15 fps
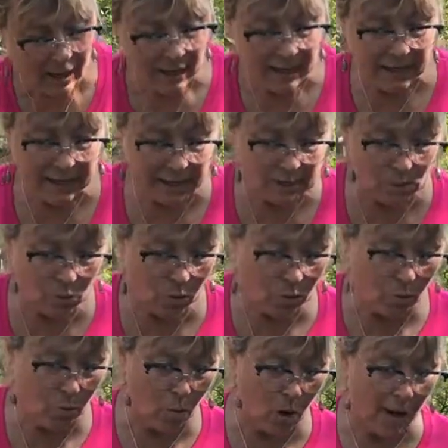It is
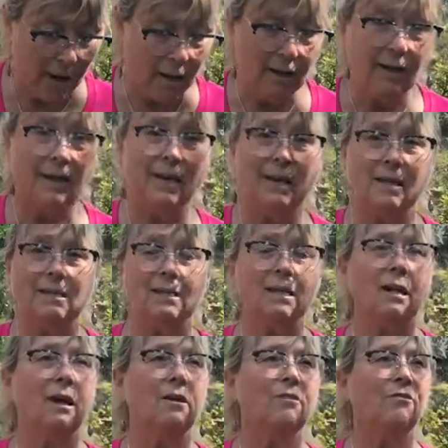worthwhile. It is a
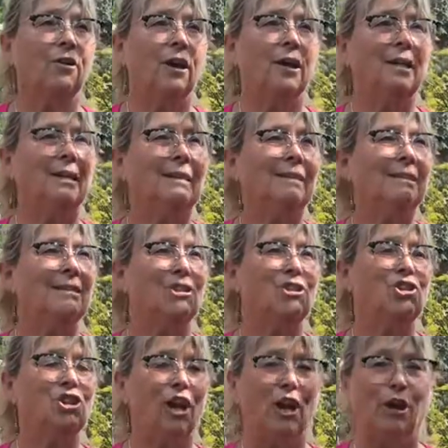lot of fun to
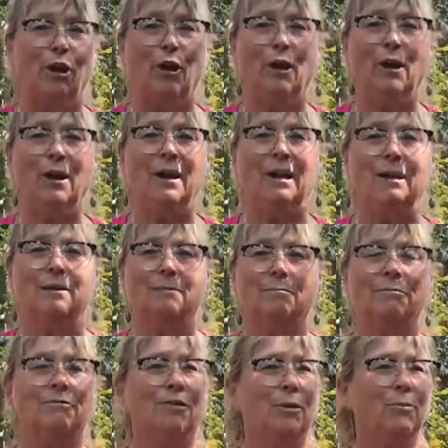share
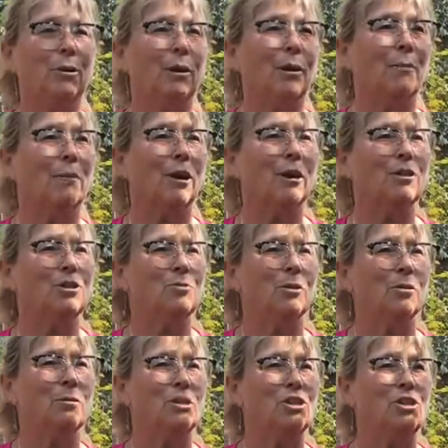come February and March
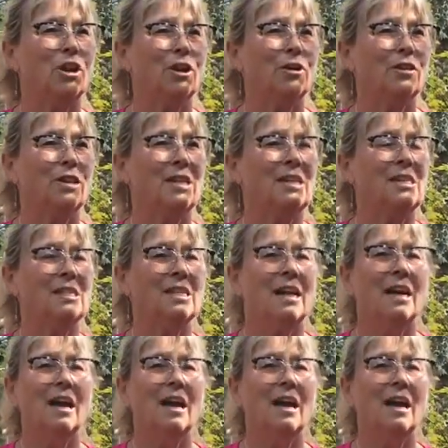when we share these.